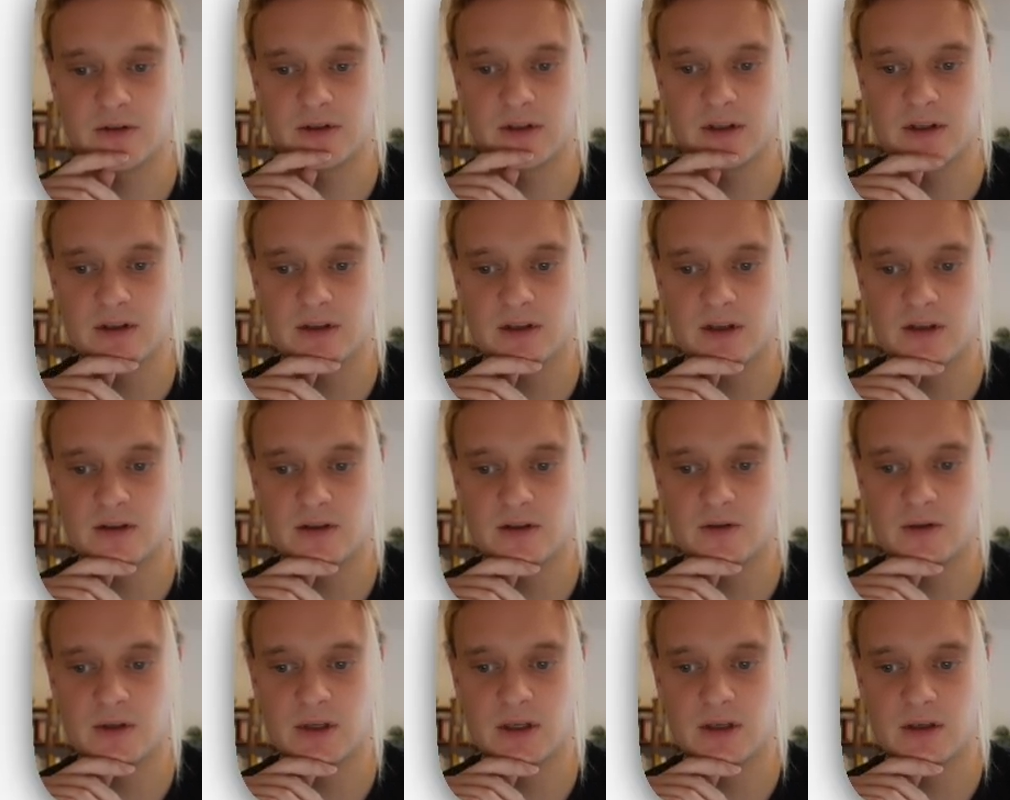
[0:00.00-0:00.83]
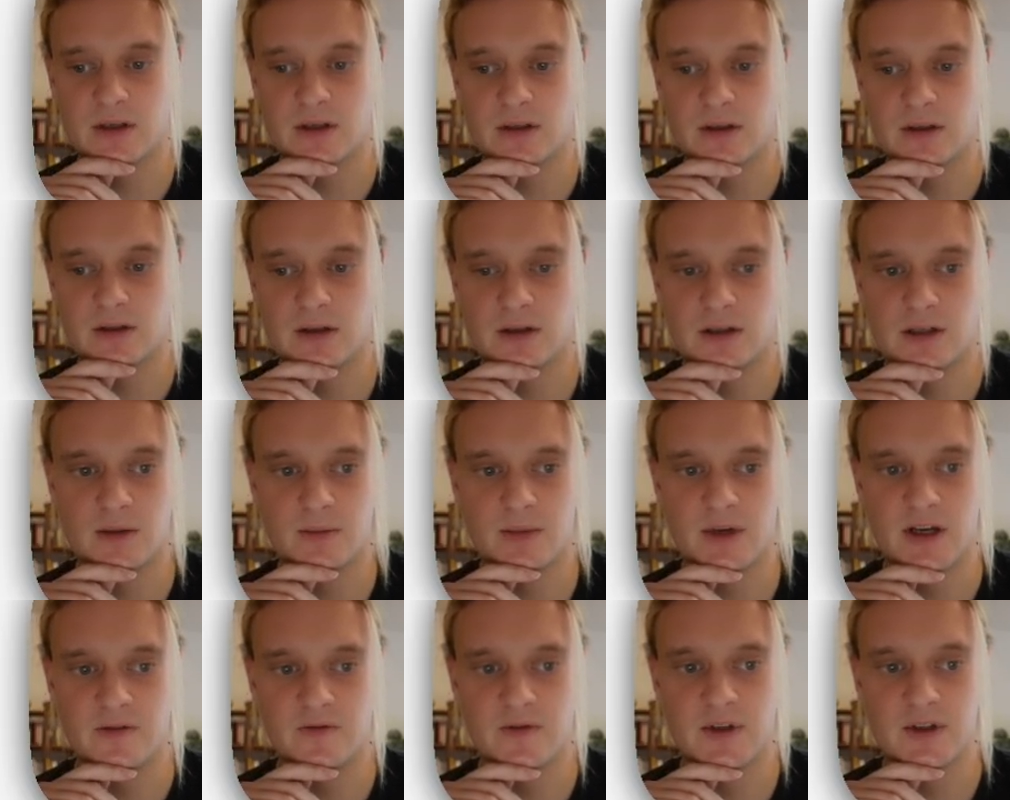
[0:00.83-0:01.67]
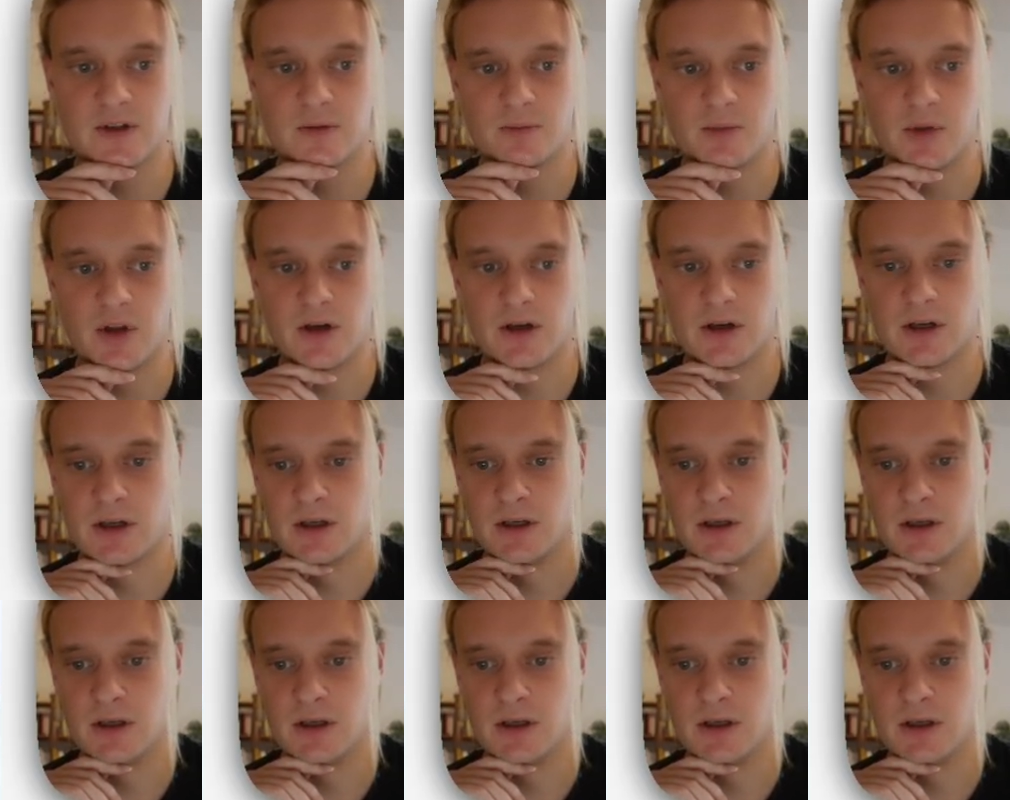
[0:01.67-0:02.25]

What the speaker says: in this case using the Gemini Vision block.